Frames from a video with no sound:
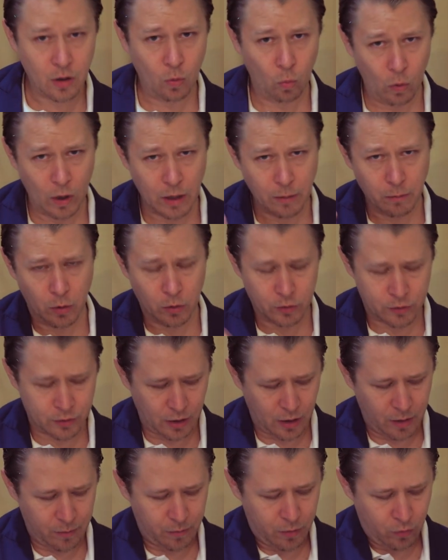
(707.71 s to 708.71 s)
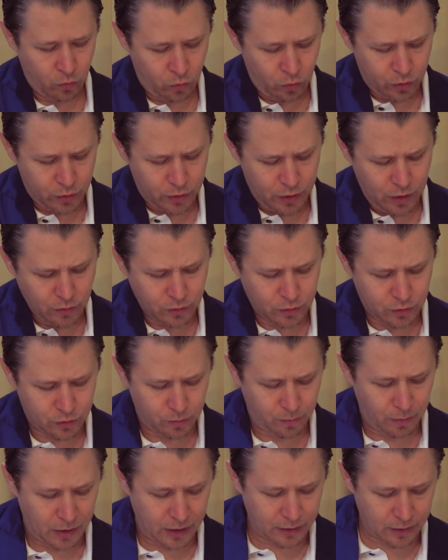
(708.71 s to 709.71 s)
One more time. Root note to
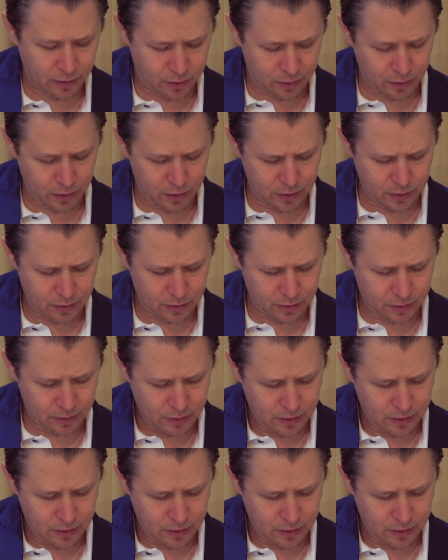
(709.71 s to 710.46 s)
minor third,